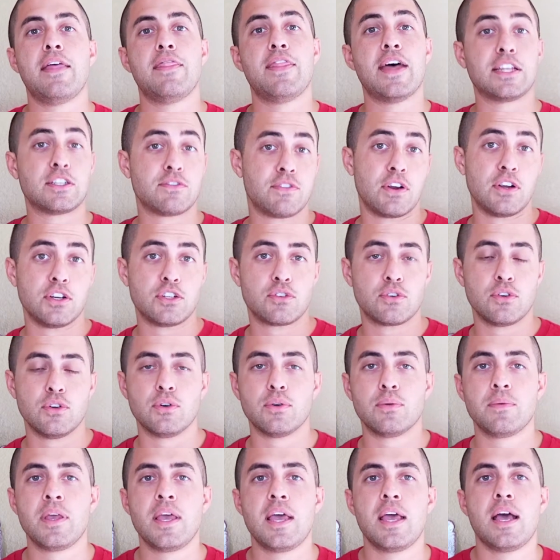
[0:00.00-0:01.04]
That's very
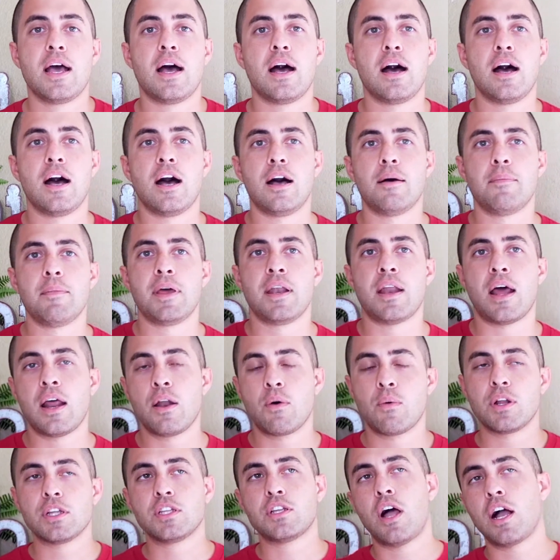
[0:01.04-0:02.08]
true. And I
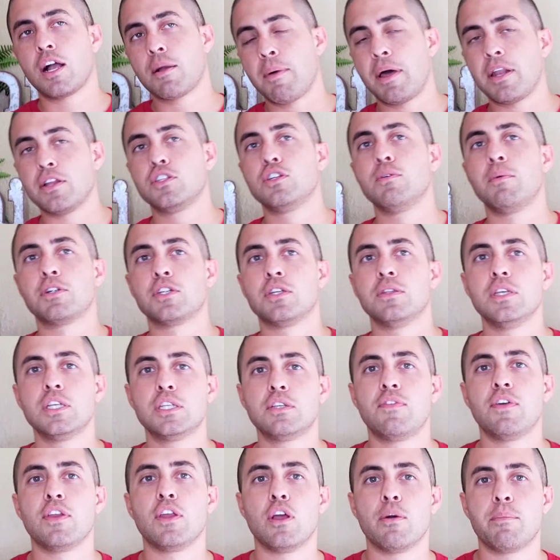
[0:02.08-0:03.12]
don't want to talk about it too much in
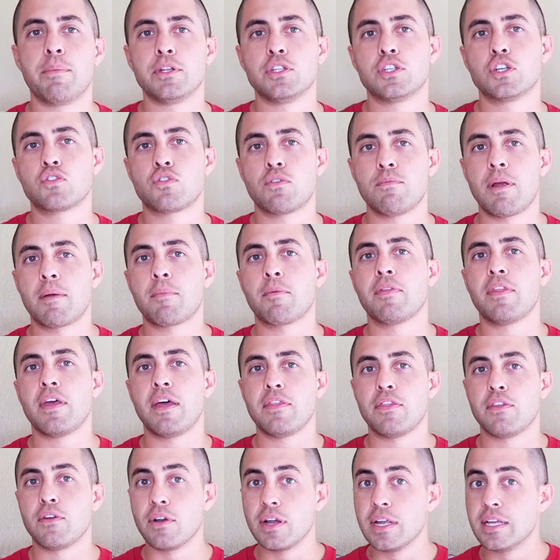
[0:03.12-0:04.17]
this video, but just remember
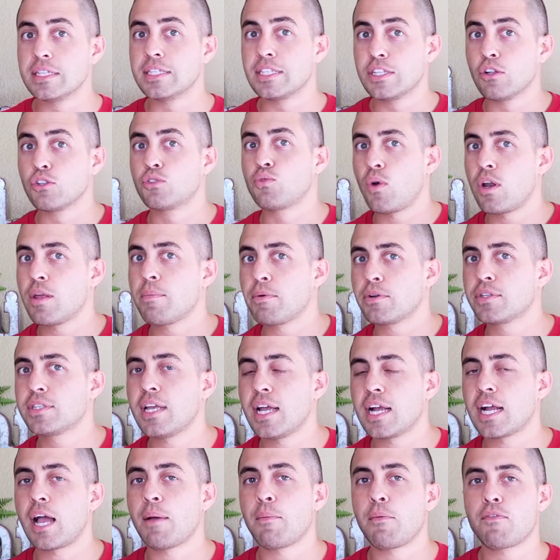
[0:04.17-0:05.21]
that there is still
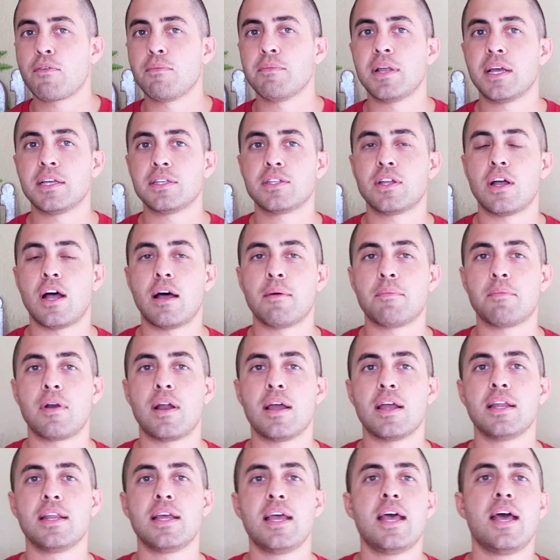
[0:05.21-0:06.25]
20% coming from desktop,
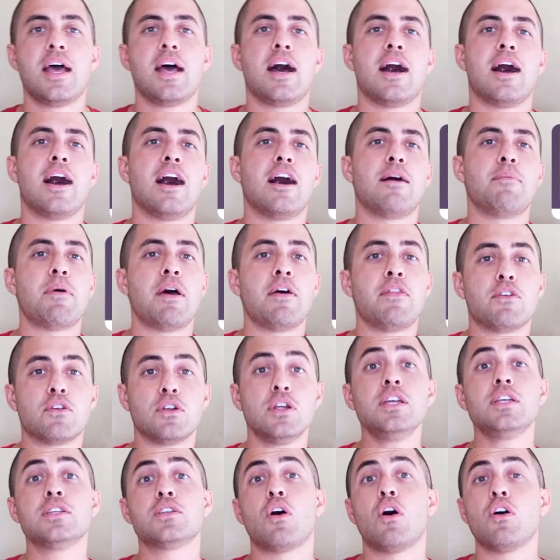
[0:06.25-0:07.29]
right? And there
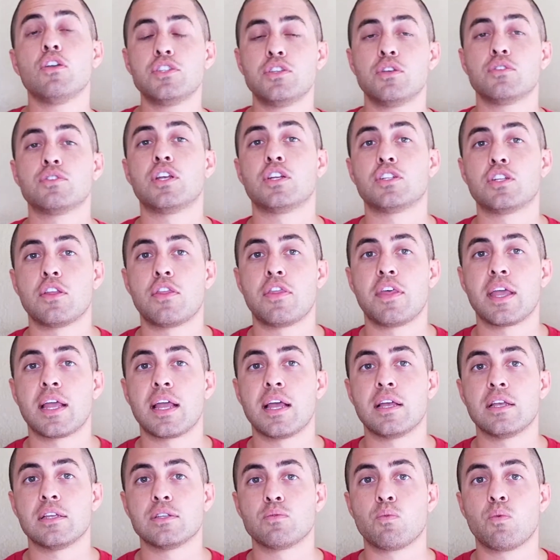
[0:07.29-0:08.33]
is also such a thing
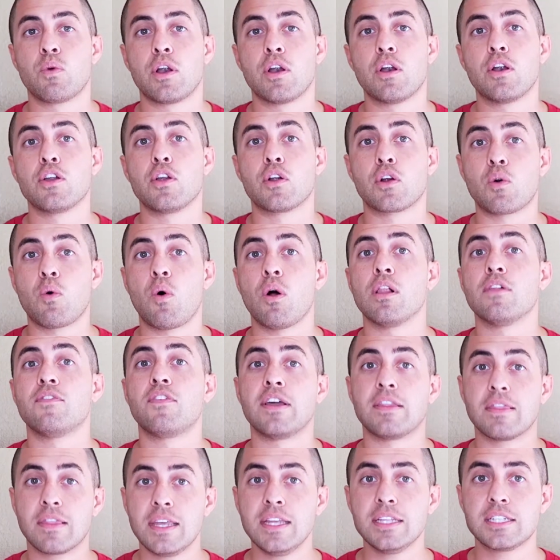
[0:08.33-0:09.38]
as where are your
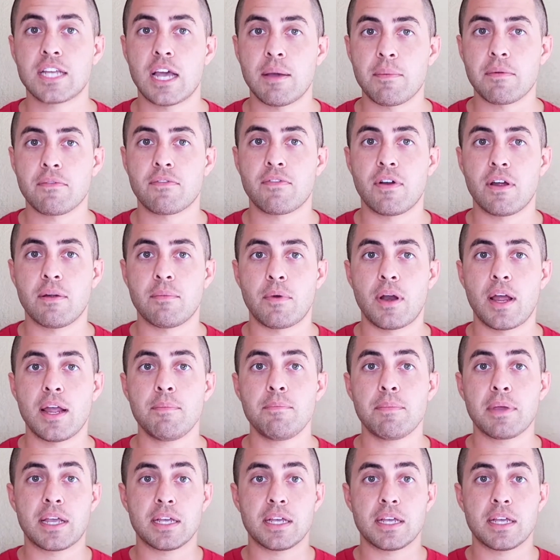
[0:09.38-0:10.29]
qualified leads coming from, right?